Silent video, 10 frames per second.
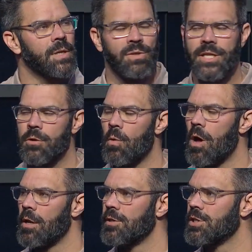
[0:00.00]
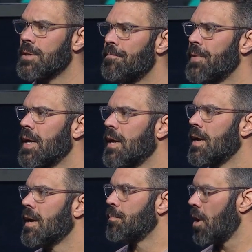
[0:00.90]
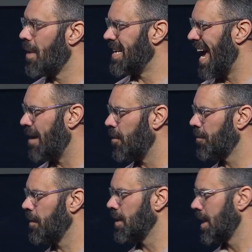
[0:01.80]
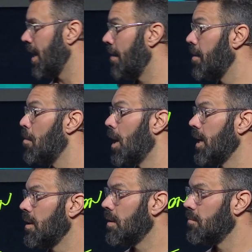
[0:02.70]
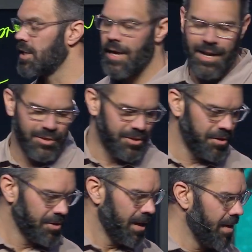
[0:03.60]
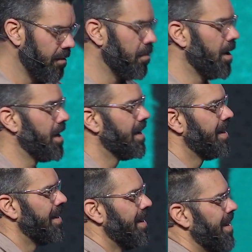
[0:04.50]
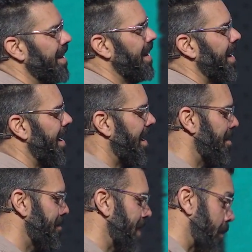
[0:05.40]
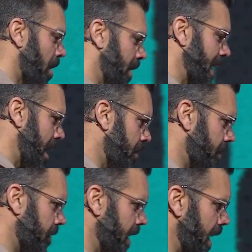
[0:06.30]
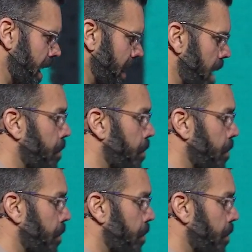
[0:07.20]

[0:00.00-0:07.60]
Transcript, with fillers: It was in New Orleans. Brought my dad with me because I didn't have any money. I was a college student, so I didn't have any money. Um, but I brought my dad with me, and they